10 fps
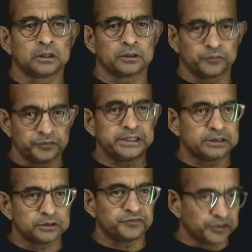
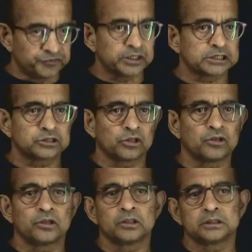we first
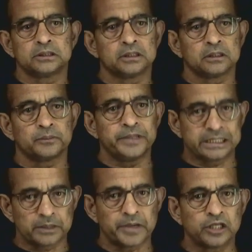saw the beta
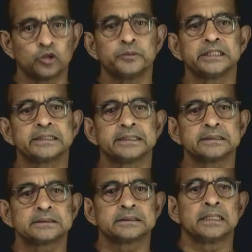binomial case,
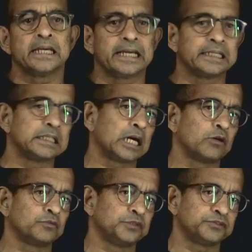and now
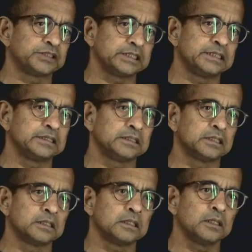we've seen
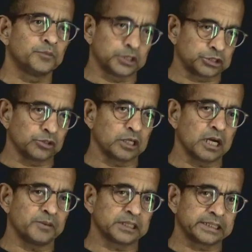the Poisson
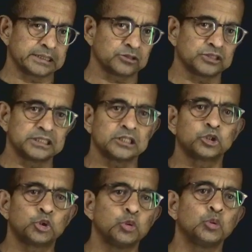gamma case. So these are
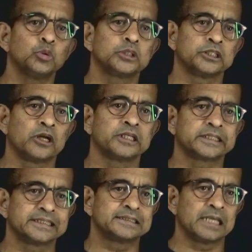two canonical
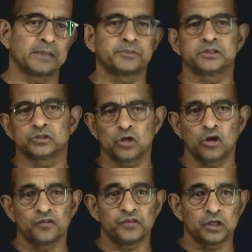examples
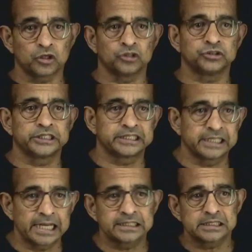of conjugate
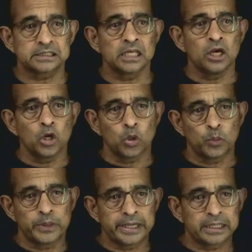analysis
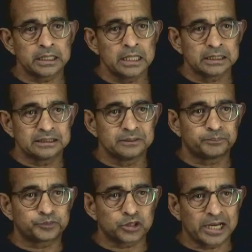where the
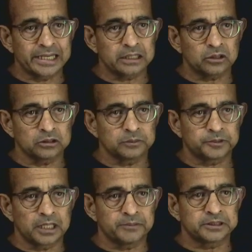prior on the
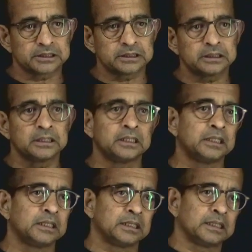parameter,
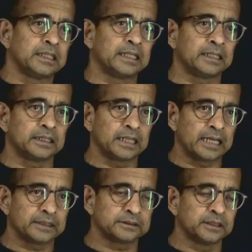
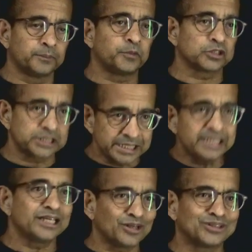the
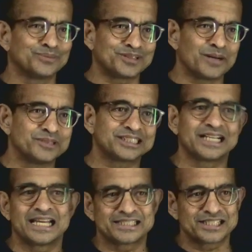posterior on the parameter
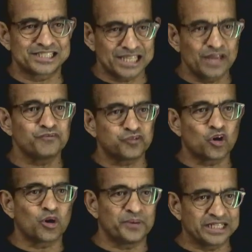has the same
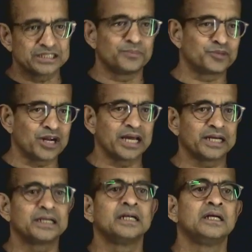form as the
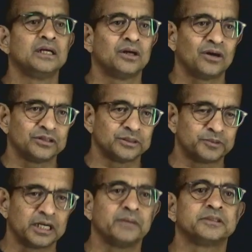prior on the
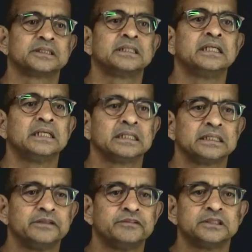parameter
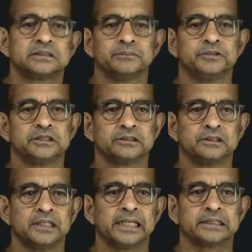given some particular
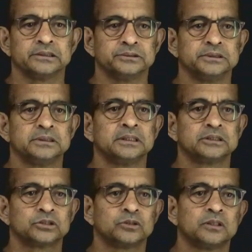likelihood.
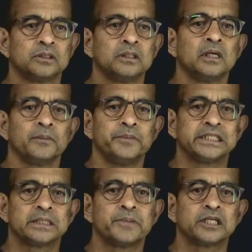So the beta
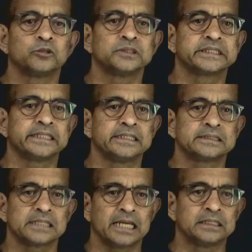binomial case
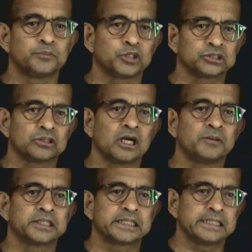and the Poisson gamma
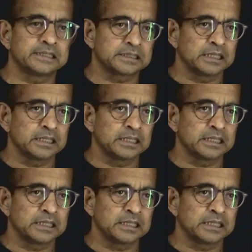case